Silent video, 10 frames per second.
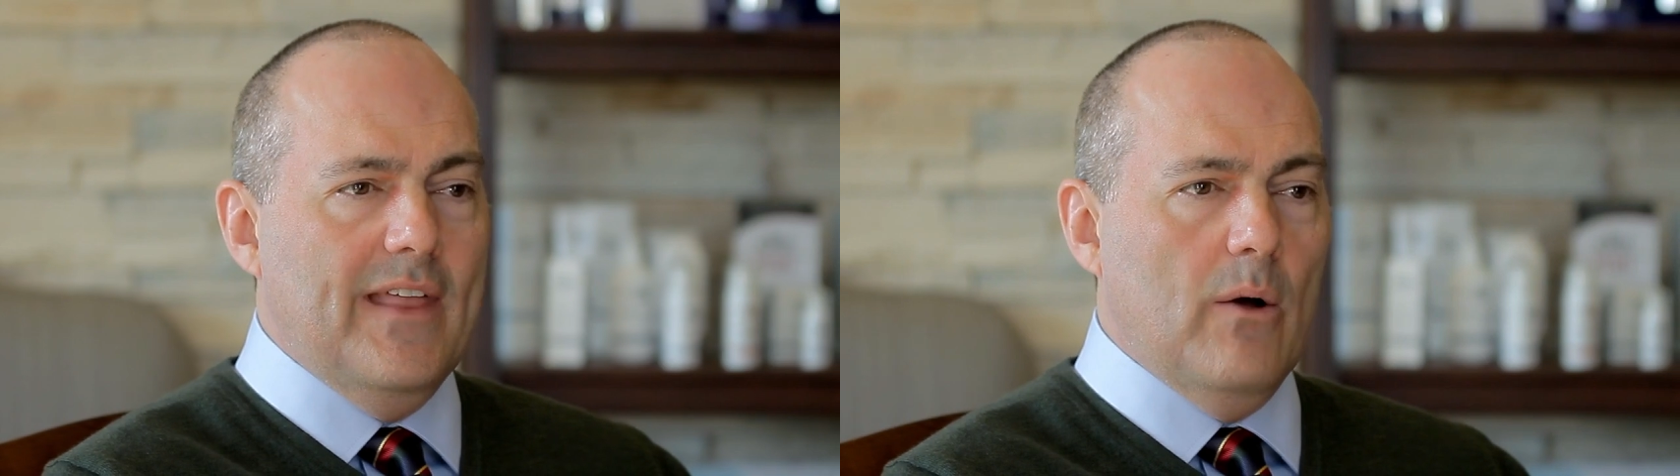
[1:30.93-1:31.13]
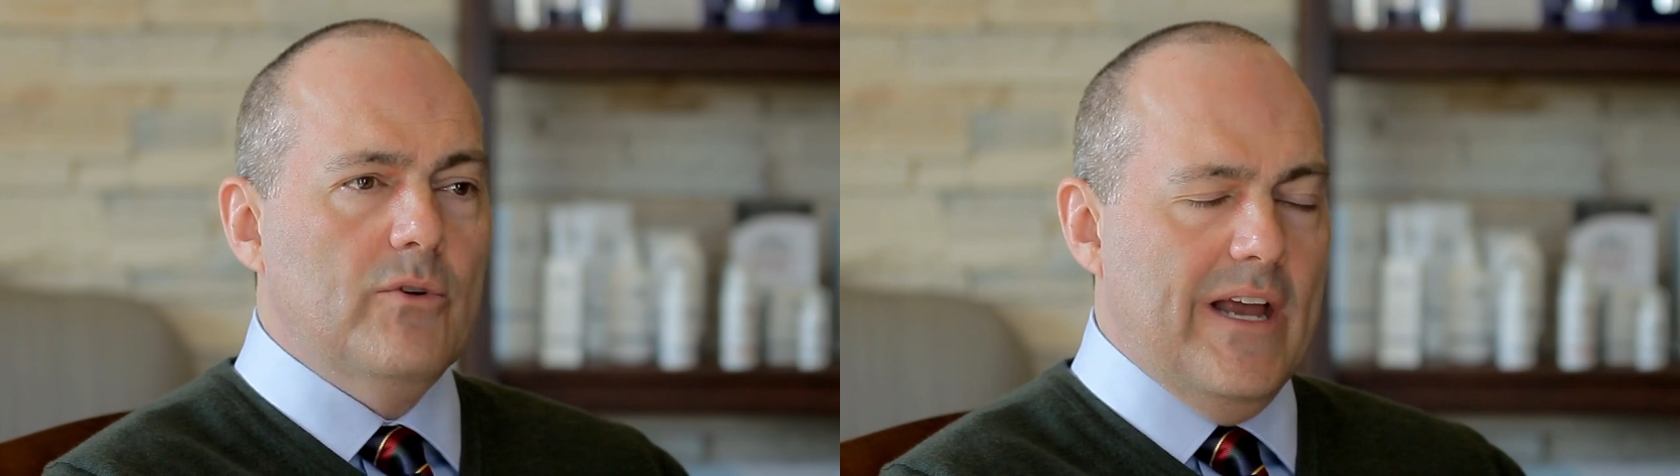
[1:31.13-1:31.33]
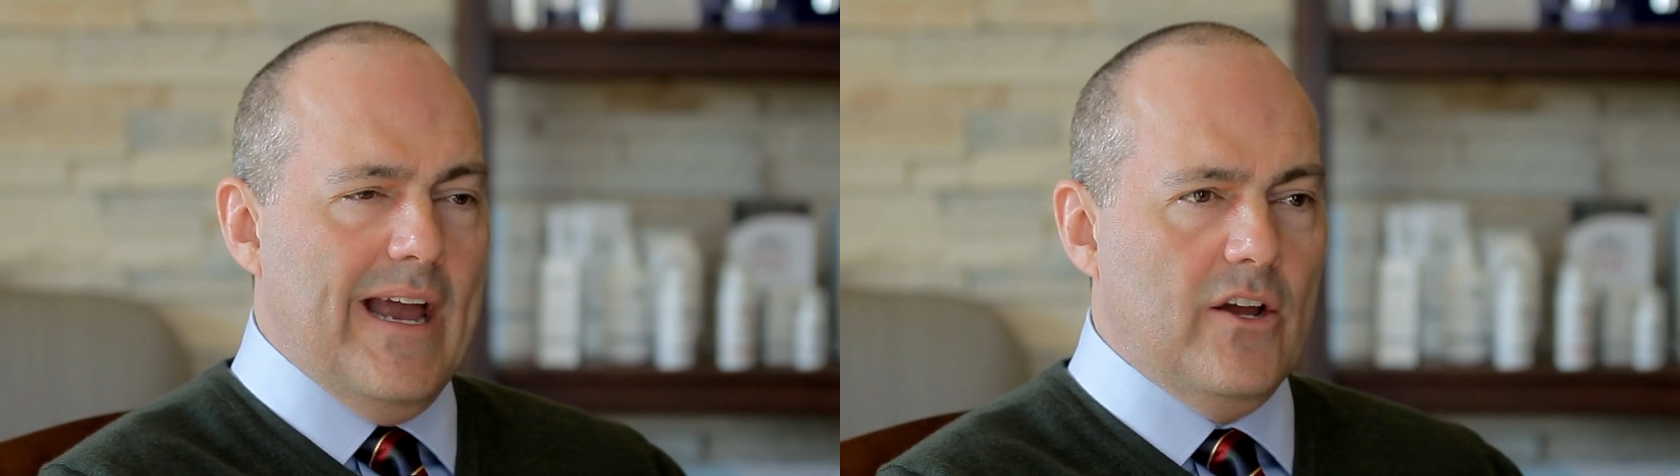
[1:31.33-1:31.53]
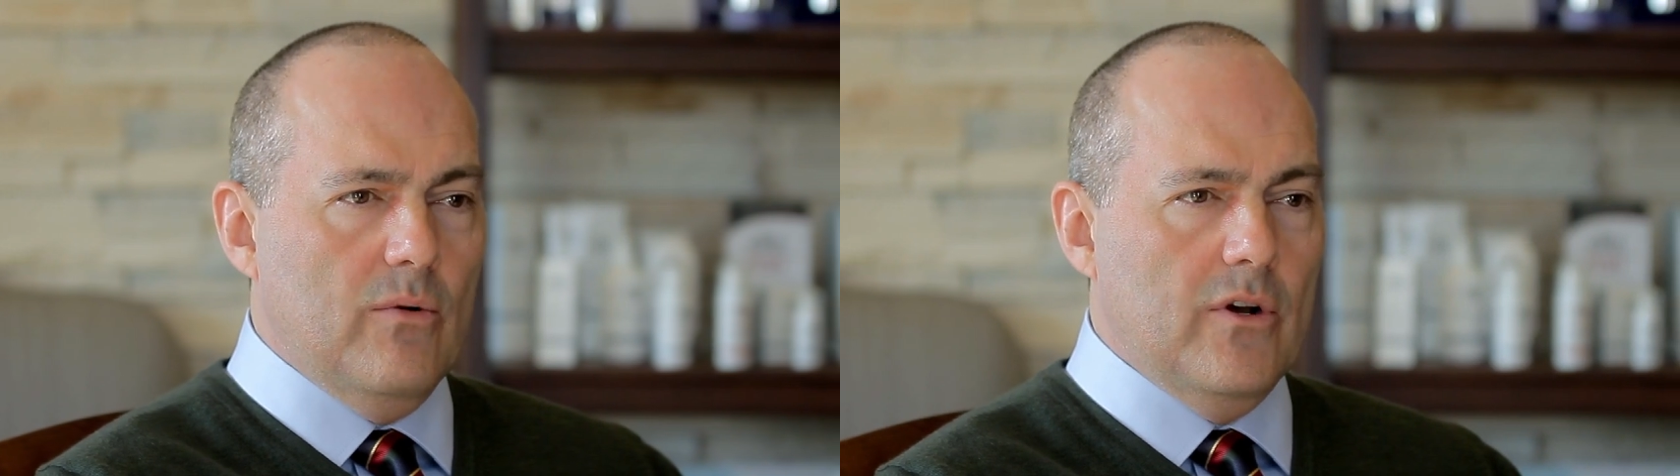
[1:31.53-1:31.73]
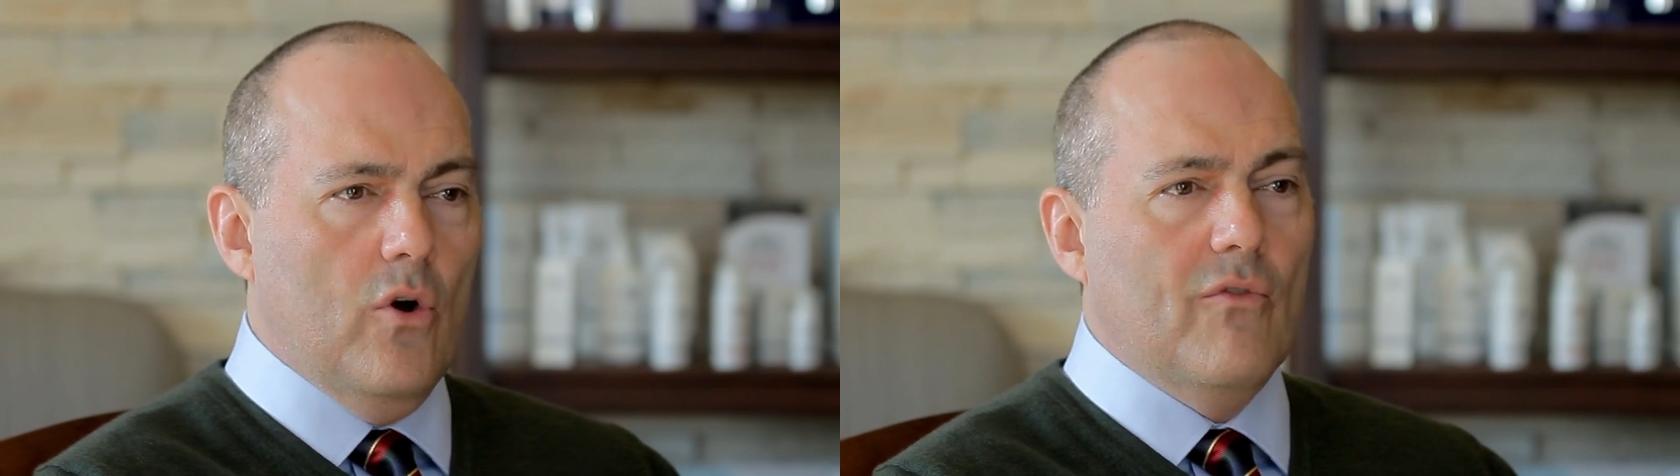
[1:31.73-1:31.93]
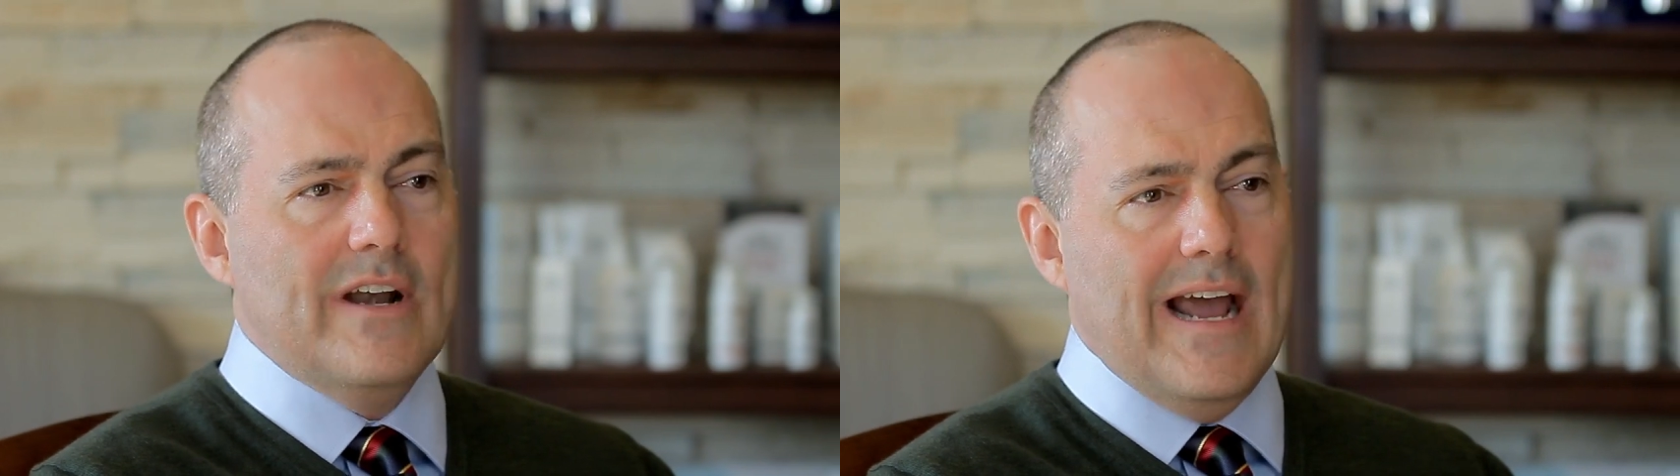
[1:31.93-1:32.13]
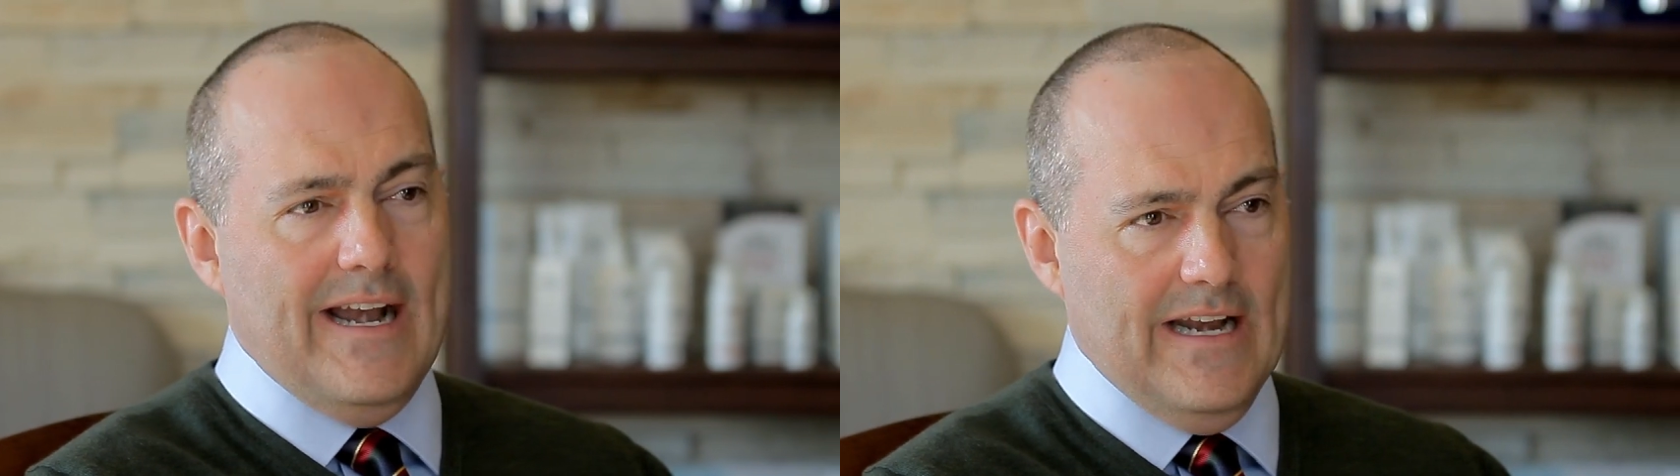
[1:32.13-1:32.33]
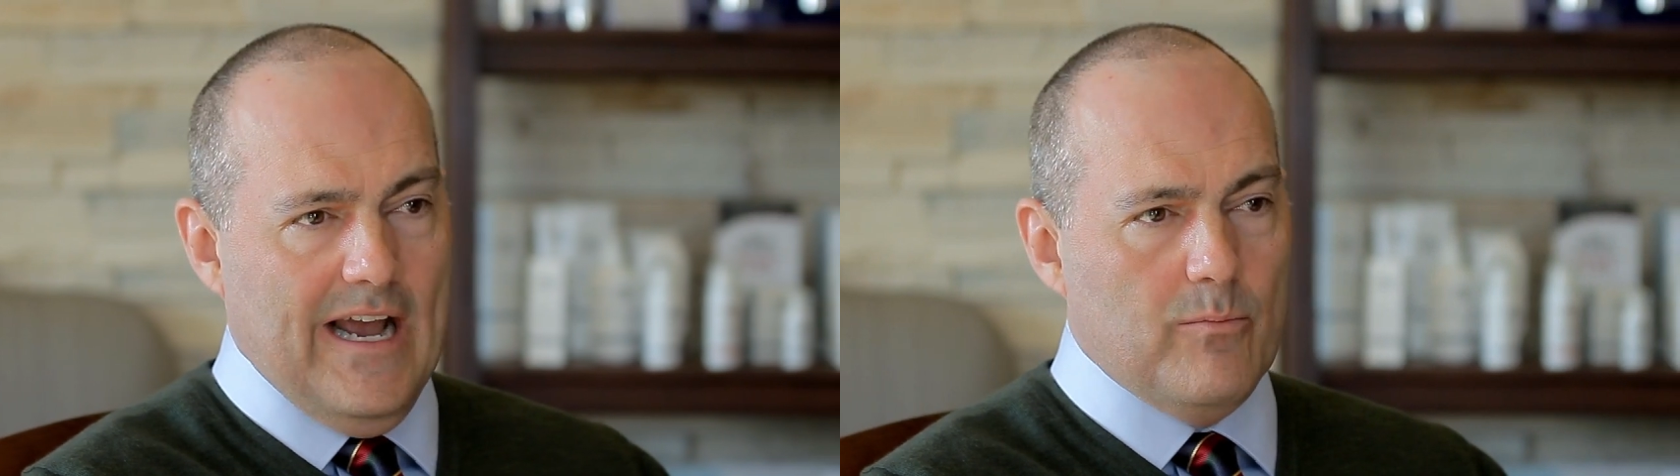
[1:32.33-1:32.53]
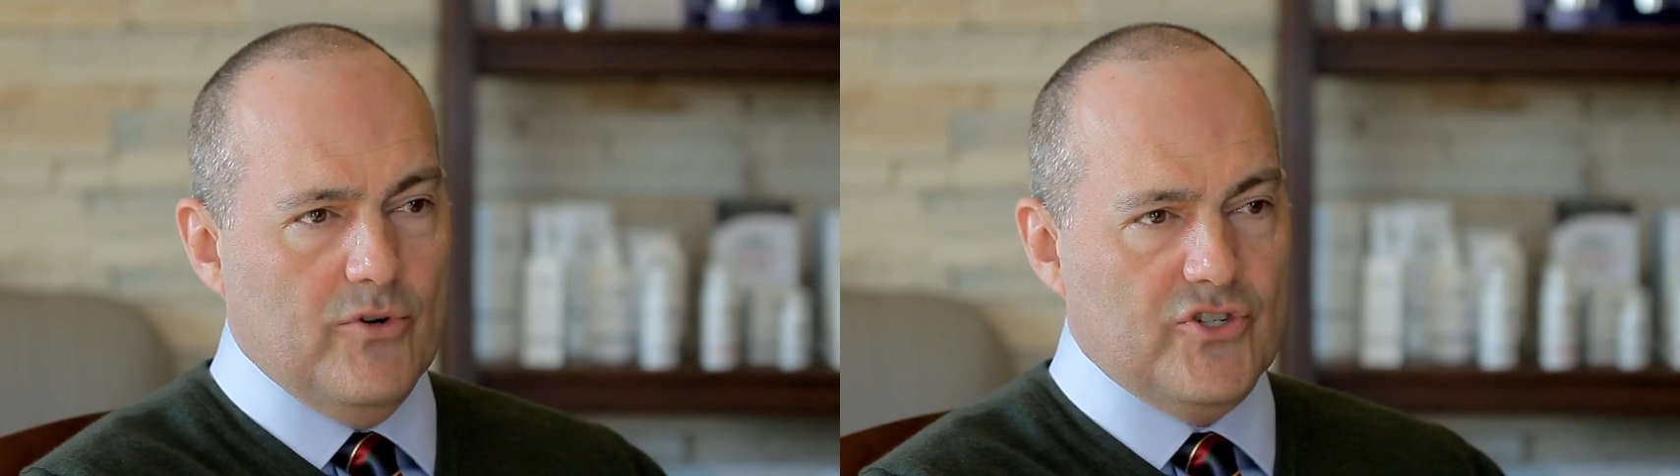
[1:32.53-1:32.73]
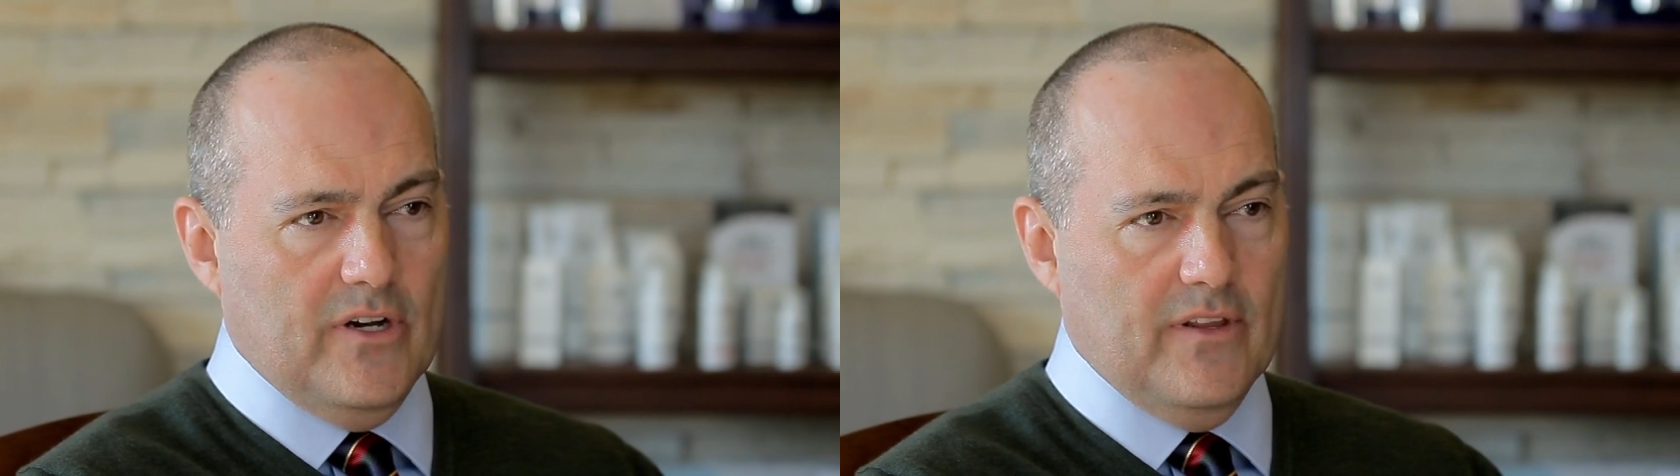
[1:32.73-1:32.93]
that was accurate over
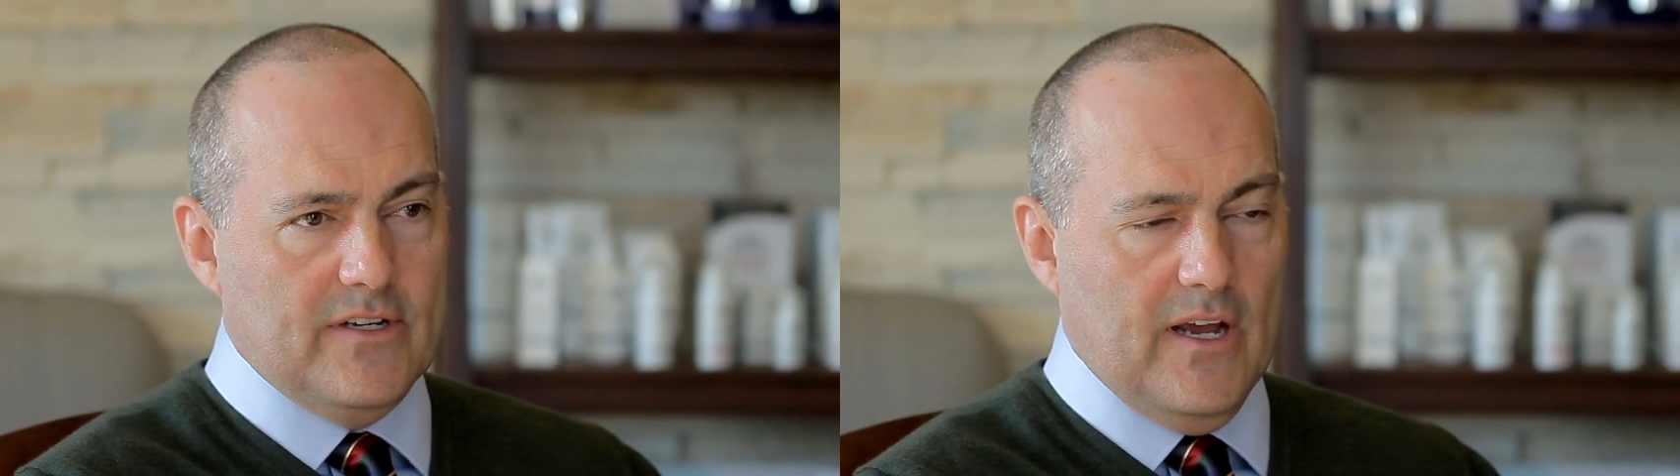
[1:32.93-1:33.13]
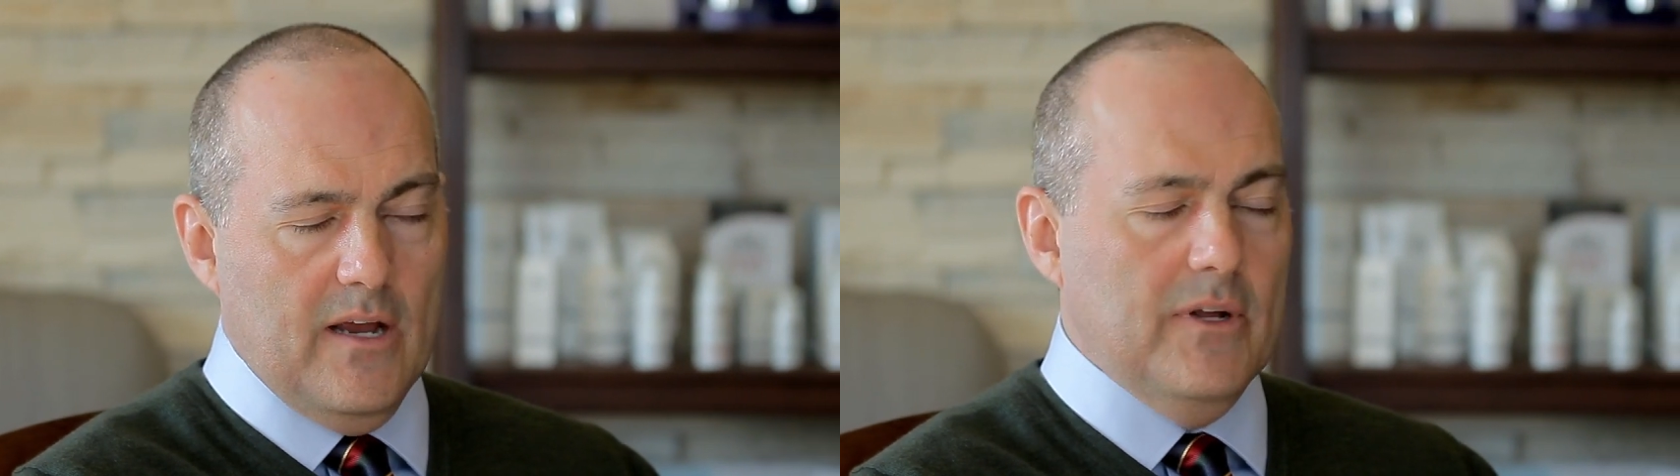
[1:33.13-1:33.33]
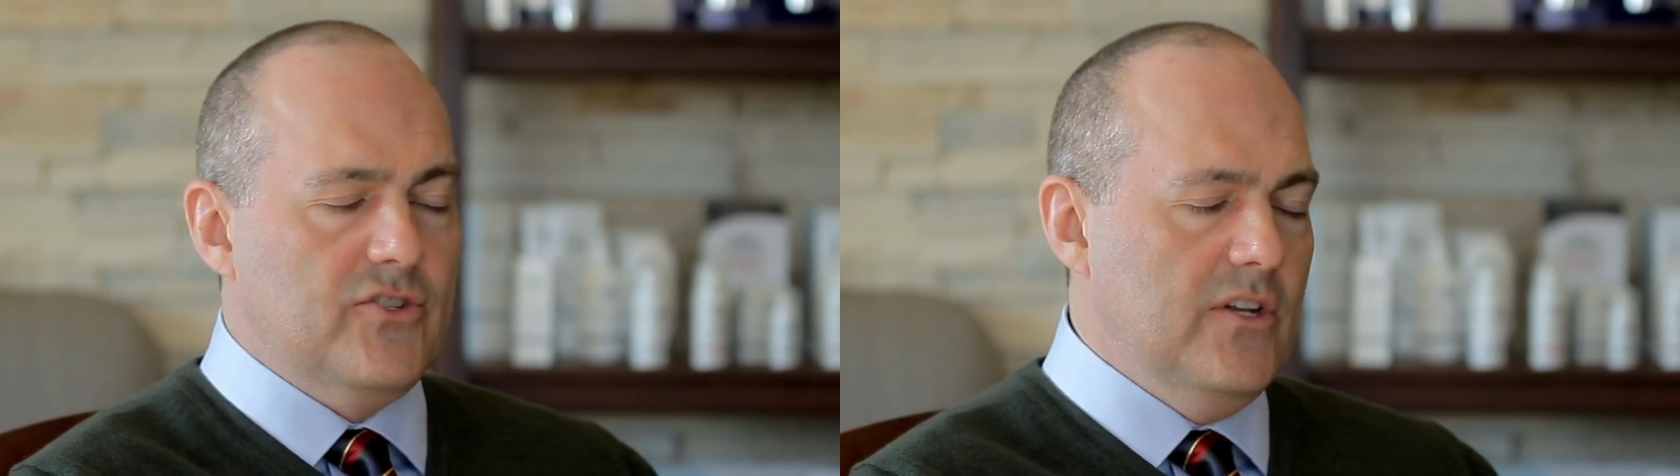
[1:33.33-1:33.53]
99% of the time.